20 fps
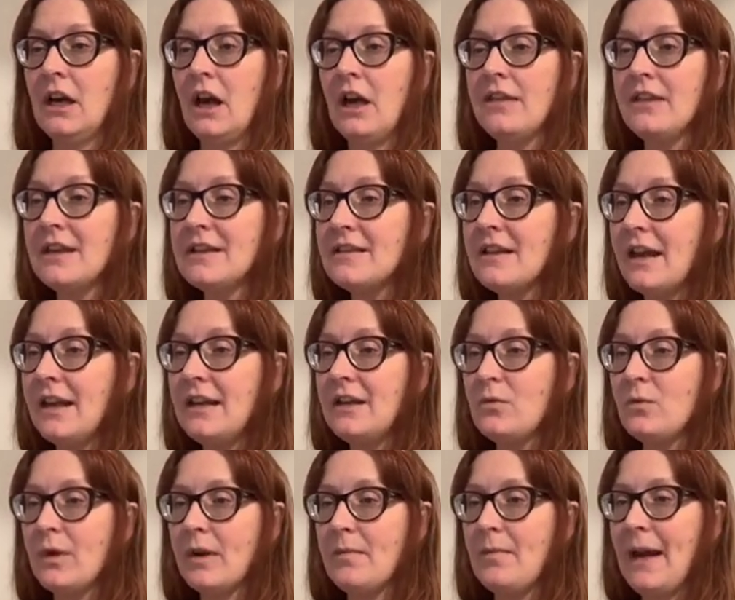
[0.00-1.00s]
Unless
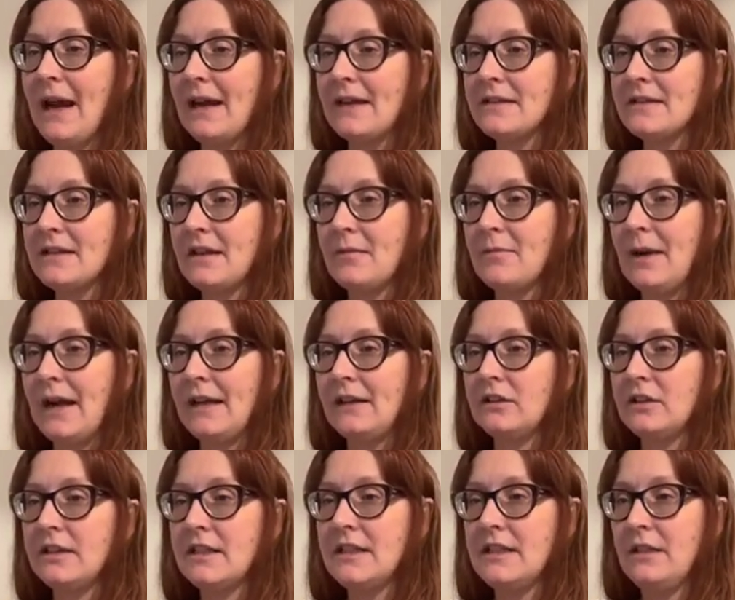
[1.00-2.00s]
anyone passing by
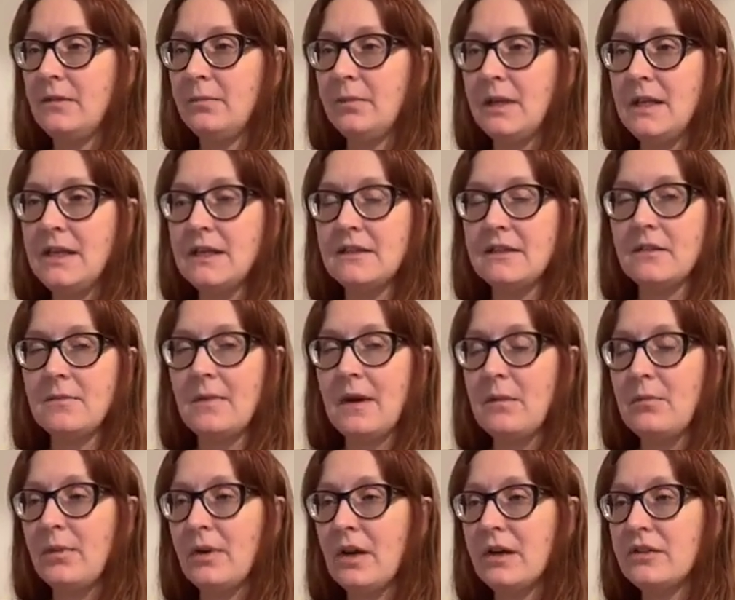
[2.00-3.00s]
looked deeply into my
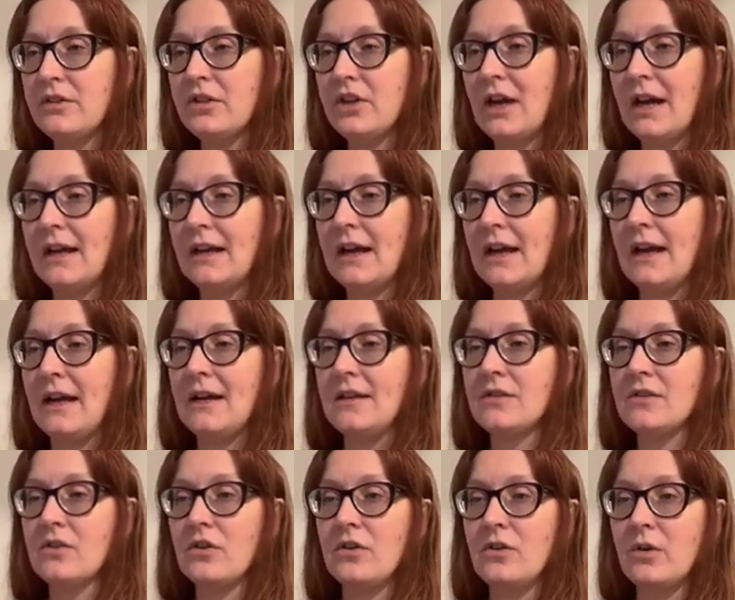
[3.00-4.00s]
bloodshot
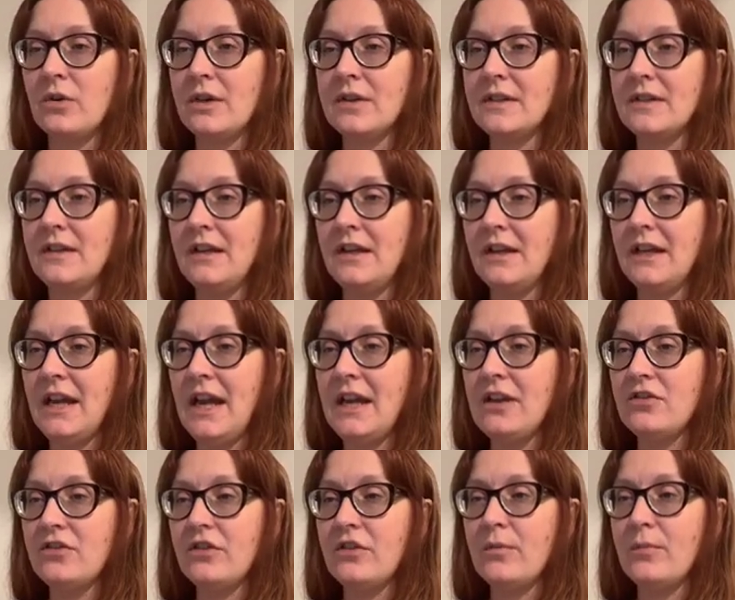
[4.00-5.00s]
eyes or noticed the
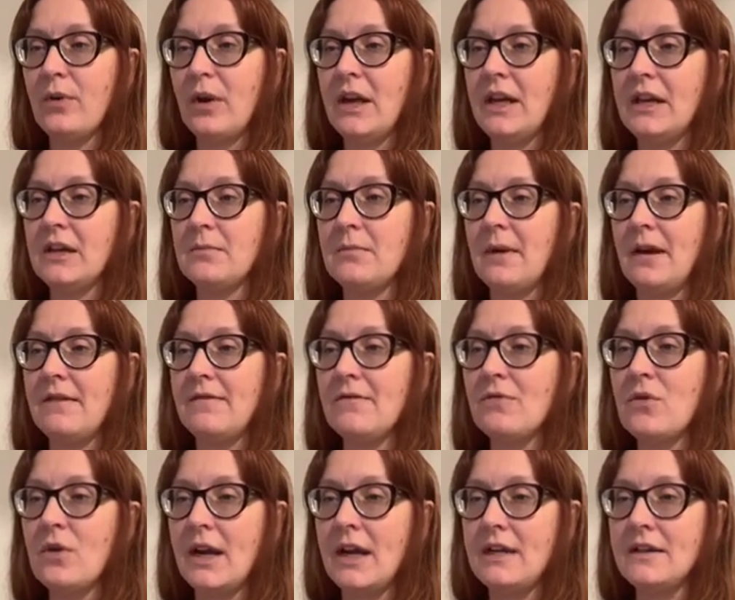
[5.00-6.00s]
occasional break in my
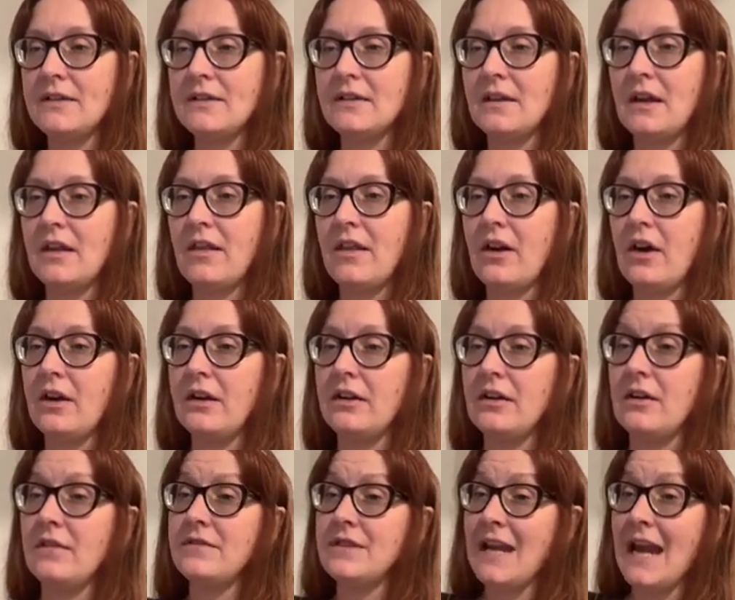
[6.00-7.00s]
voice and thought
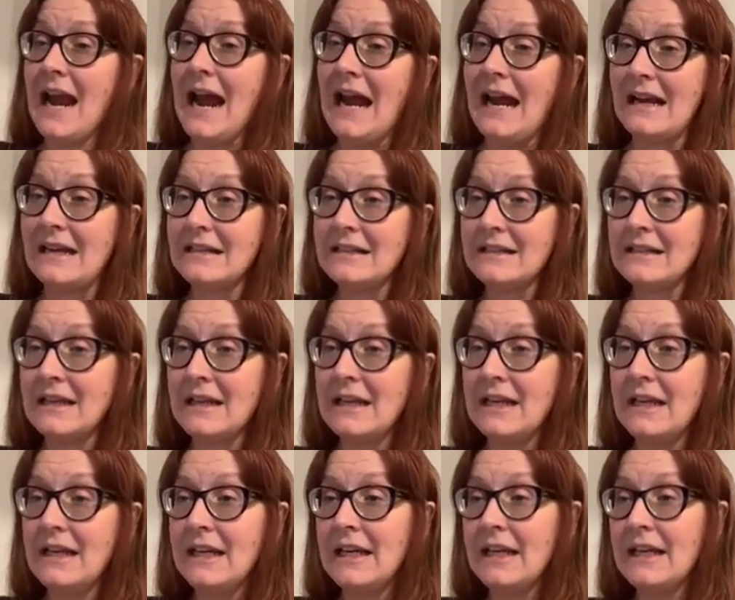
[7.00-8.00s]
enough to ask,
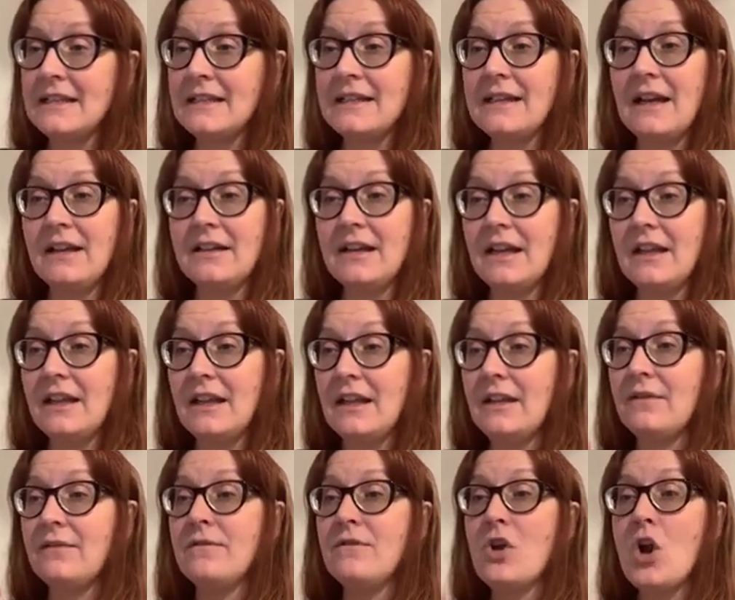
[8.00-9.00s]
it's not like
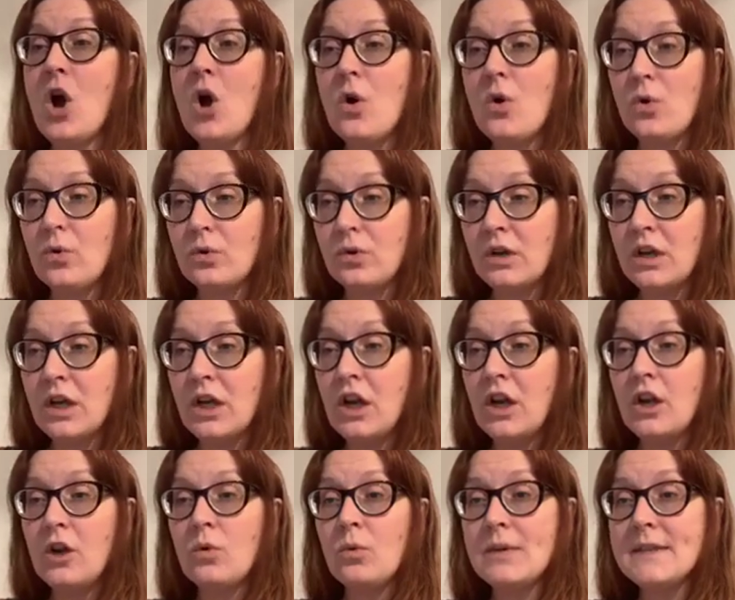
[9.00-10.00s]
they'd have known
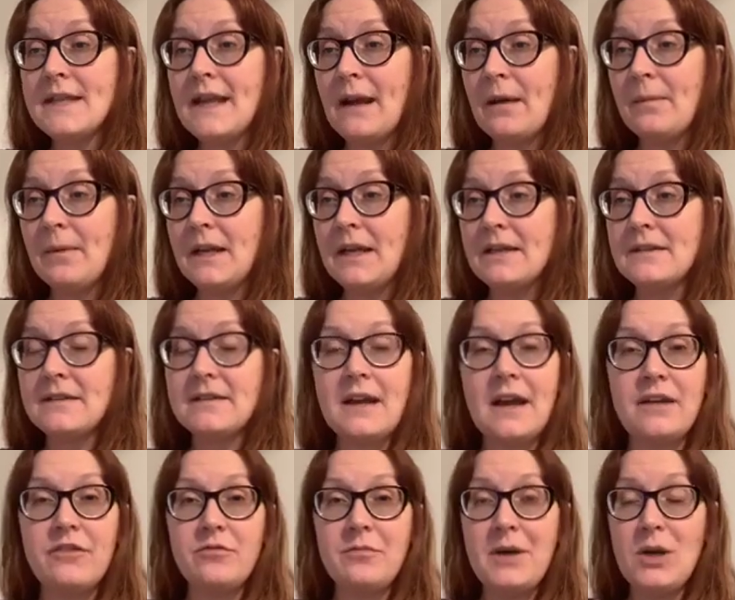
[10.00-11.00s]
what's happening
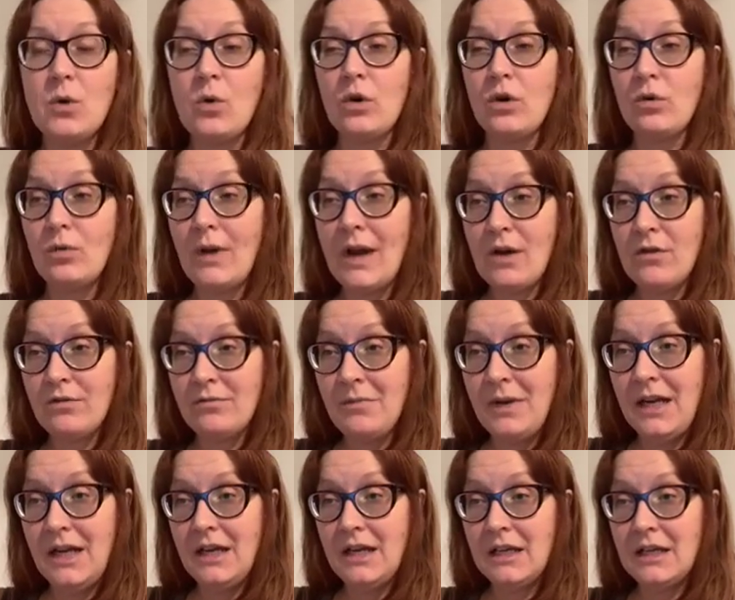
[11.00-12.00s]
inside of me or around
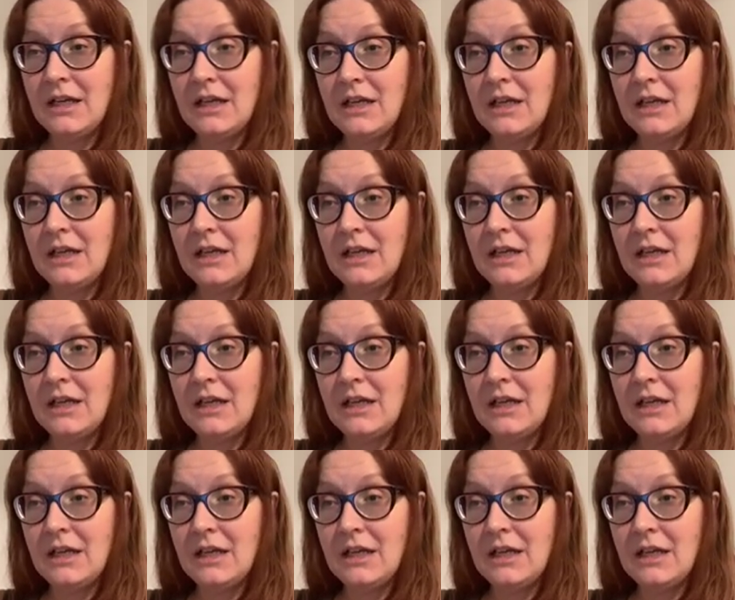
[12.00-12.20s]
me.